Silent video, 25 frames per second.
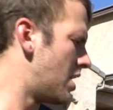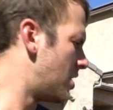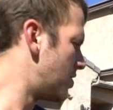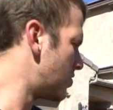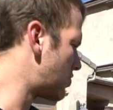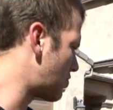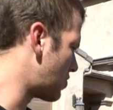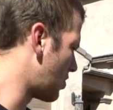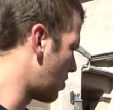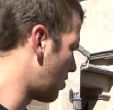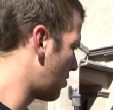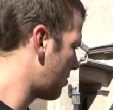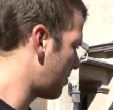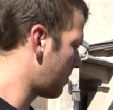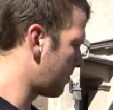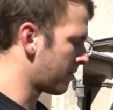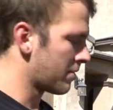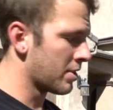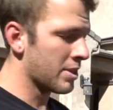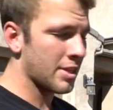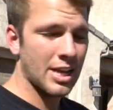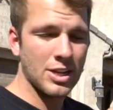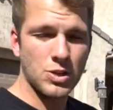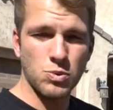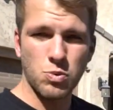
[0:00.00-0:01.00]
So
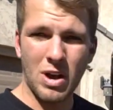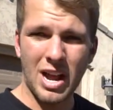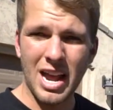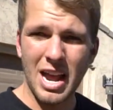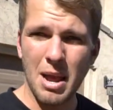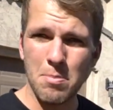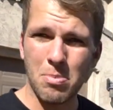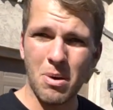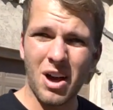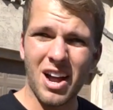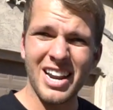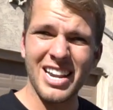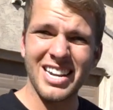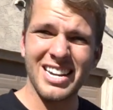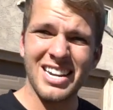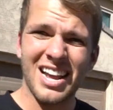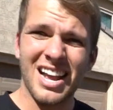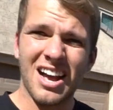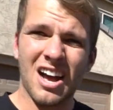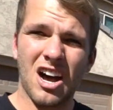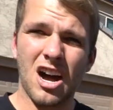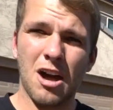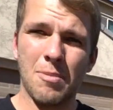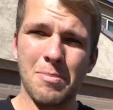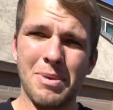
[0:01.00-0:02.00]
that's why I bought it.
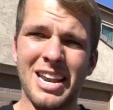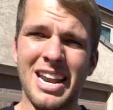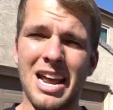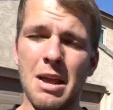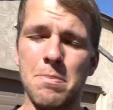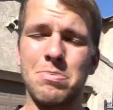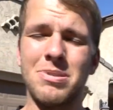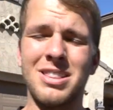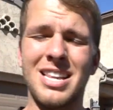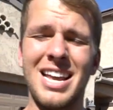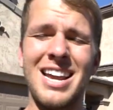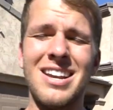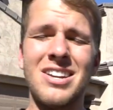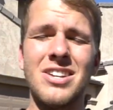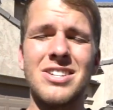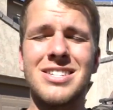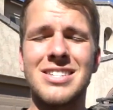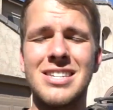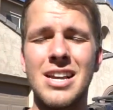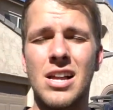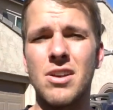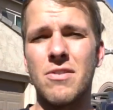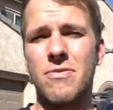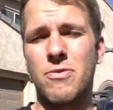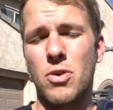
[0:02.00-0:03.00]
And I plan to
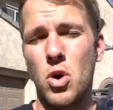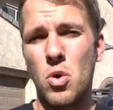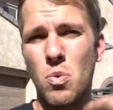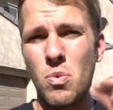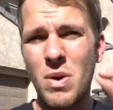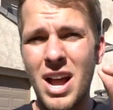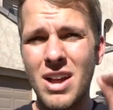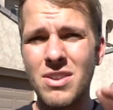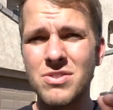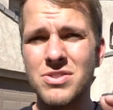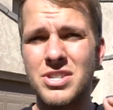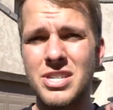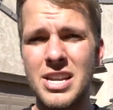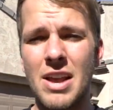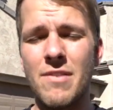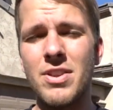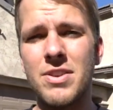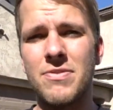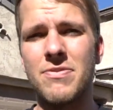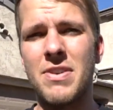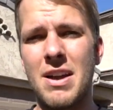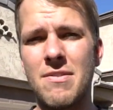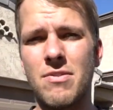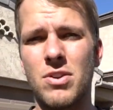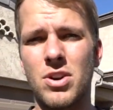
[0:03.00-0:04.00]
sell it for around
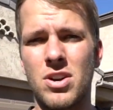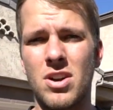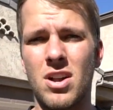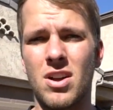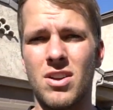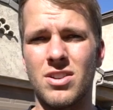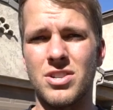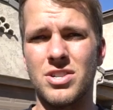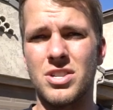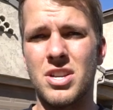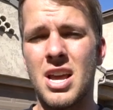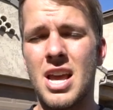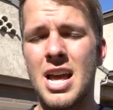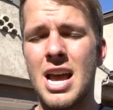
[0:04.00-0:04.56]
$7,500.